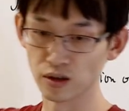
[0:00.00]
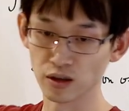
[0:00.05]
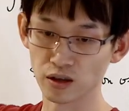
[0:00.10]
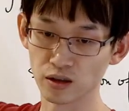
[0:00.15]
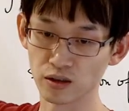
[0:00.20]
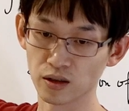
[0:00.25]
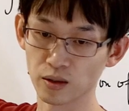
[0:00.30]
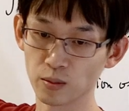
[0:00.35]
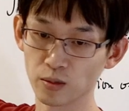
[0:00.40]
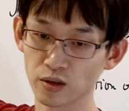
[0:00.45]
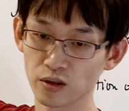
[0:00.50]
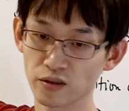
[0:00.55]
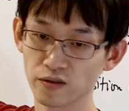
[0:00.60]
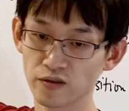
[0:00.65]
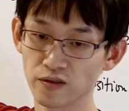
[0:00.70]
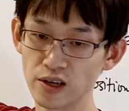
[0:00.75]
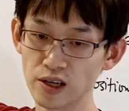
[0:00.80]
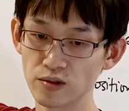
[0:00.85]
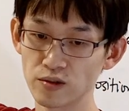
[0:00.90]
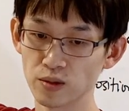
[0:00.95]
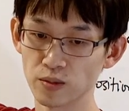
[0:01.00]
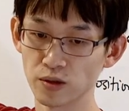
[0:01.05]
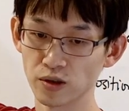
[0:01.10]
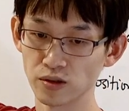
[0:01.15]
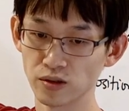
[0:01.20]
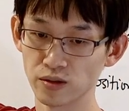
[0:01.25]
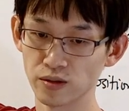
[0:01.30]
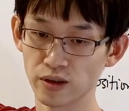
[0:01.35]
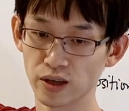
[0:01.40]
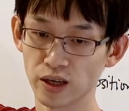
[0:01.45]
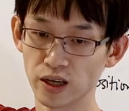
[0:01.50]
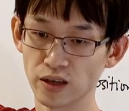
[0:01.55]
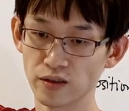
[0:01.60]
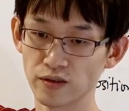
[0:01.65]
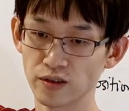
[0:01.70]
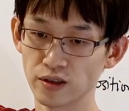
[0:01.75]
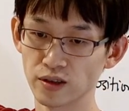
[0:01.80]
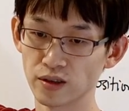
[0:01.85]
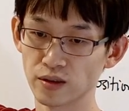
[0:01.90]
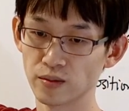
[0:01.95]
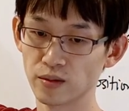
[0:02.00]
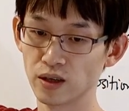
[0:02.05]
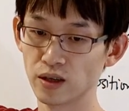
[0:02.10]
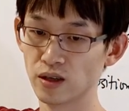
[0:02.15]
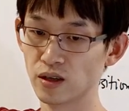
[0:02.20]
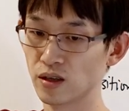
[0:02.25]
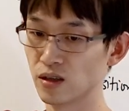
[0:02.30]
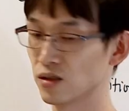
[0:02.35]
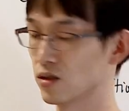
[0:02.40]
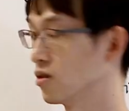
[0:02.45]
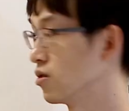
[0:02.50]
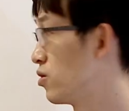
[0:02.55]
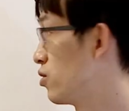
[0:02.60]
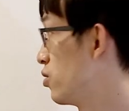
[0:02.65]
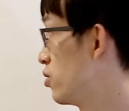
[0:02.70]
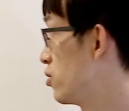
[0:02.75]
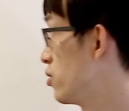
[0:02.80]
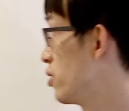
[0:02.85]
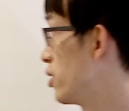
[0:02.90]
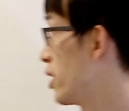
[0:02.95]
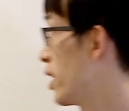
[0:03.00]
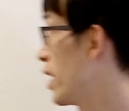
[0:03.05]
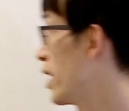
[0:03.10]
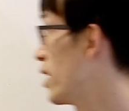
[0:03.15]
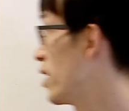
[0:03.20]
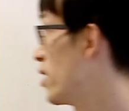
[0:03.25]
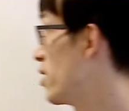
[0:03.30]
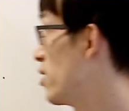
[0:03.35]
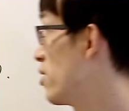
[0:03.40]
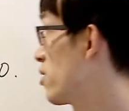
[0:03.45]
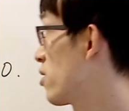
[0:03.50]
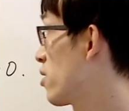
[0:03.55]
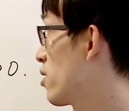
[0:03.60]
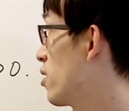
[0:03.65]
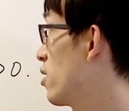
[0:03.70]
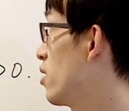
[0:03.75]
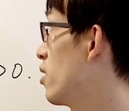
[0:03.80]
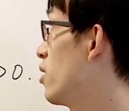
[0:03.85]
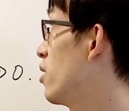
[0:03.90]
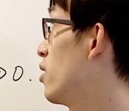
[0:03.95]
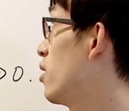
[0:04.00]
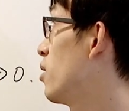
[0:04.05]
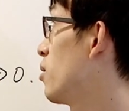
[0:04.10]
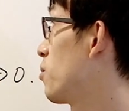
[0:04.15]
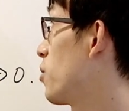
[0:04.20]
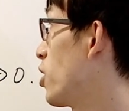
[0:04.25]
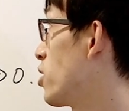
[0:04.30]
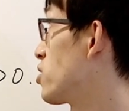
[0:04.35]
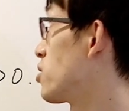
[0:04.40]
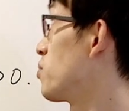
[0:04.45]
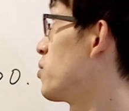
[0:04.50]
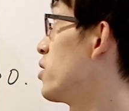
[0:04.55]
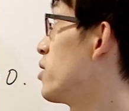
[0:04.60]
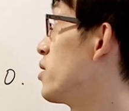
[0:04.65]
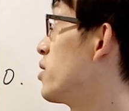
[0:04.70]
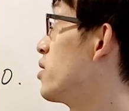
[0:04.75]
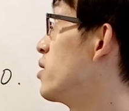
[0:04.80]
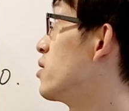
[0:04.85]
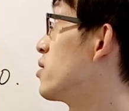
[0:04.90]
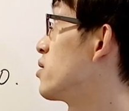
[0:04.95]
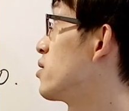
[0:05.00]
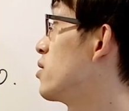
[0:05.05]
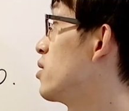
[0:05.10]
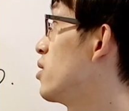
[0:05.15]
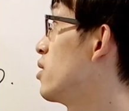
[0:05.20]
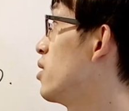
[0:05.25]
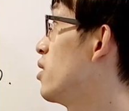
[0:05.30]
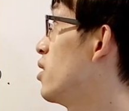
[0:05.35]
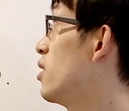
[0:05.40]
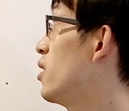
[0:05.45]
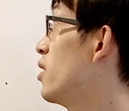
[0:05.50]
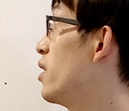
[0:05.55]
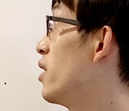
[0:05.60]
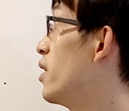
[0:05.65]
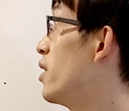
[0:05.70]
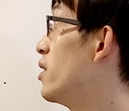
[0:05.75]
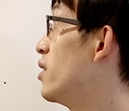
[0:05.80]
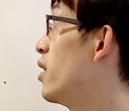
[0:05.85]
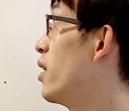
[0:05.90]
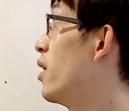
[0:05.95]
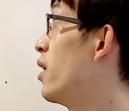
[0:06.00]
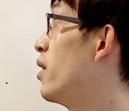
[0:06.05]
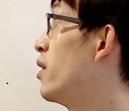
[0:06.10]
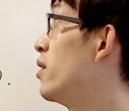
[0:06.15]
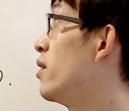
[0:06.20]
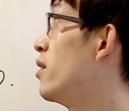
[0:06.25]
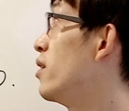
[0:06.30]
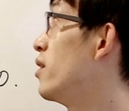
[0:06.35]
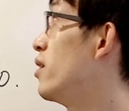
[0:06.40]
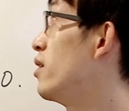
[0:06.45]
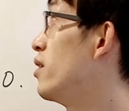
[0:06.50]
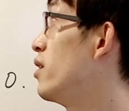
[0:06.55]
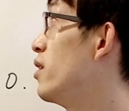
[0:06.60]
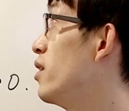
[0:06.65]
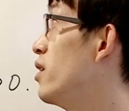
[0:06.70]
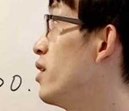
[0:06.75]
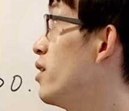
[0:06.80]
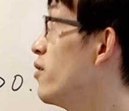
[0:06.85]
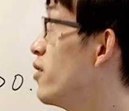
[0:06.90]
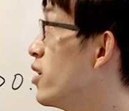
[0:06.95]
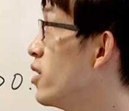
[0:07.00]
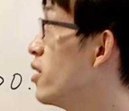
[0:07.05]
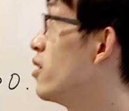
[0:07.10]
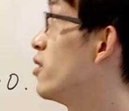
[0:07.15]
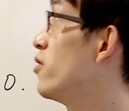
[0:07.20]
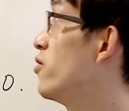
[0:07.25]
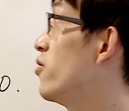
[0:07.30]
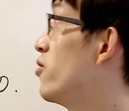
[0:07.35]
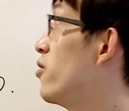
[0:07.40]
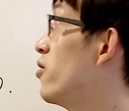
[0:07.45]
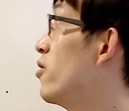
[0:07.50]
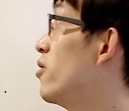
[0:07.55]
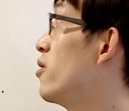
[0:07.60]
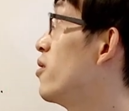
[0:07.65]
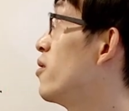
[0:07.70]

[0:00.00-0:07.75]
or number of variables you have here. So 2 to the nth possibilities. And then even if